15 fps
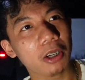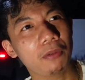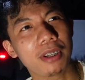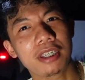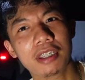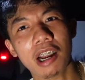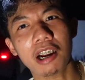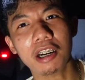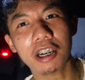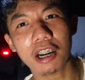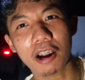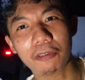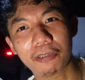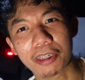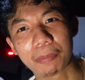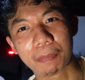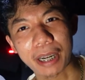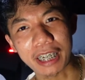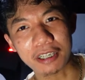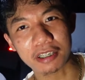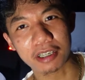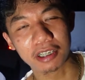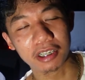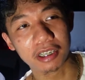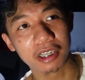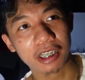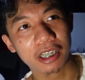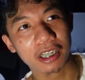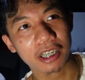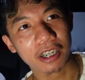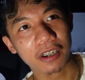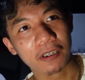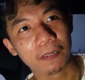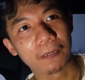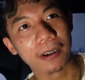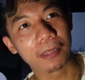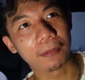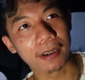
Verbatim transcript: He started off with Bingsu with